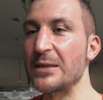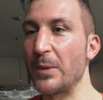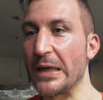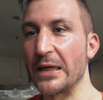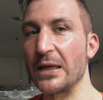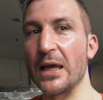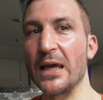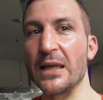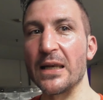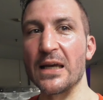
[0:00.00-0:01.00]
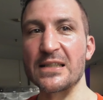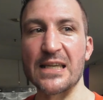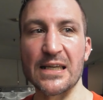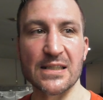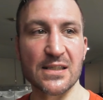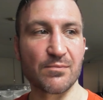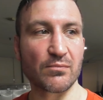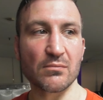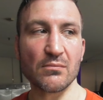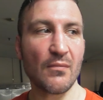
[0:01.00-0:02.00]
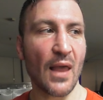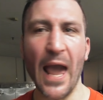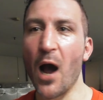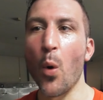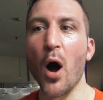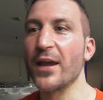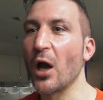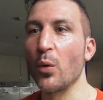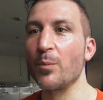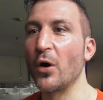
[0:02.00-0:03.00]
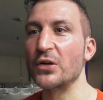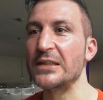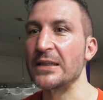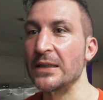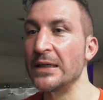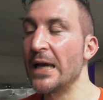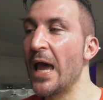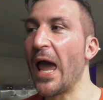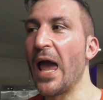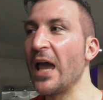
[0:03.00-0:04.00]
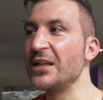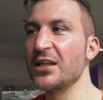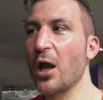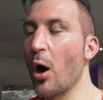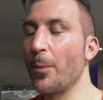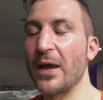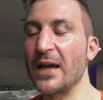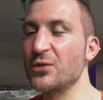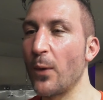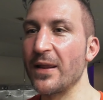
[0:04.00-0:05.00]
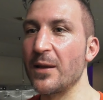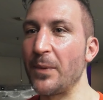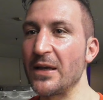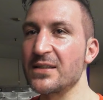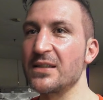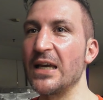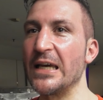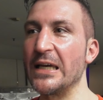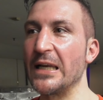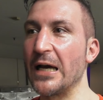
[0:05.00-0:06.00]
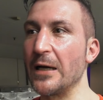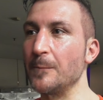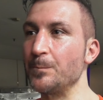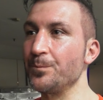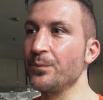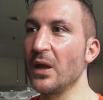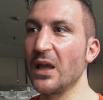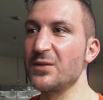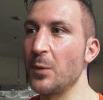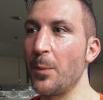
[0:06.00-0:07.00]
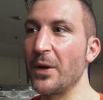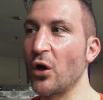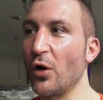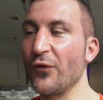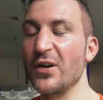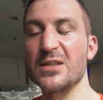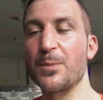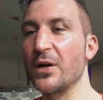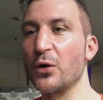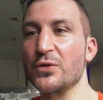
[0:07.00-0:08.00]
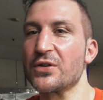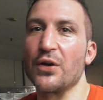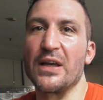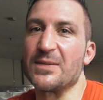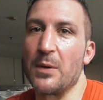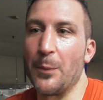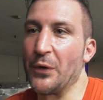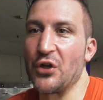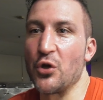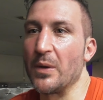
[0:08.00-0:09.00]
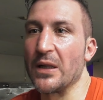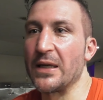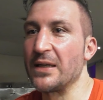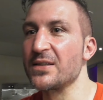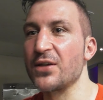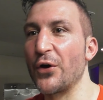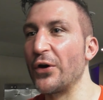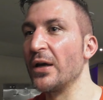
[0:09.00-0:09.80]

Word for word: in me and, and assess how I go in boxing and to go up against one of the best, it um, it gives me a bit of confidence, but it also gives me a bit of humility. So